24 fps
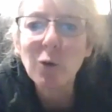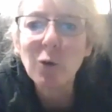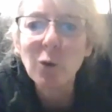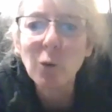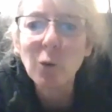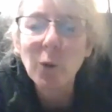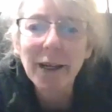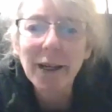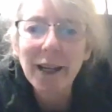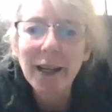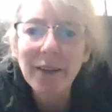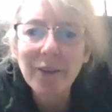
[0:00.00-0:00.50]

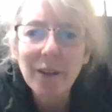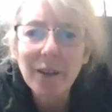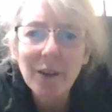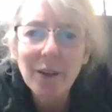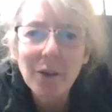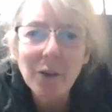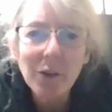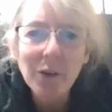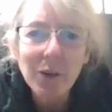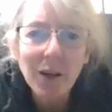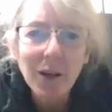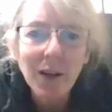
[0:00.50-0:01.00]
whenever there
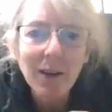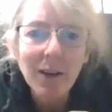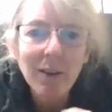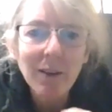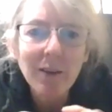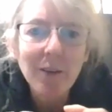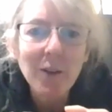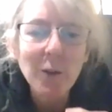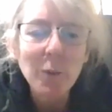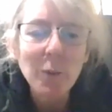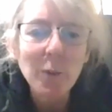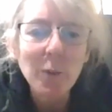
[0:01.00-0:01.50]

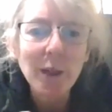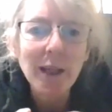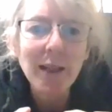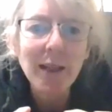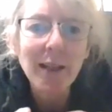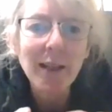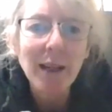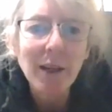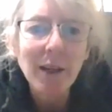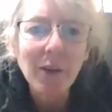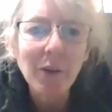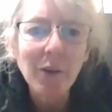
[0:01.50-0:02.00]
started to be
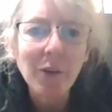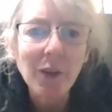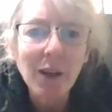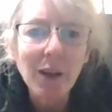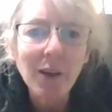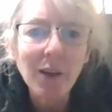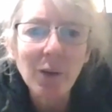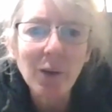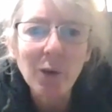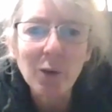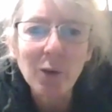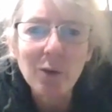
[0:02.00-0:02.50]
that
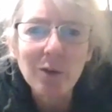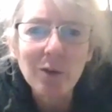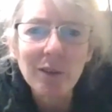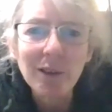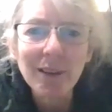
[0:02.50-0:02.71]
sense of,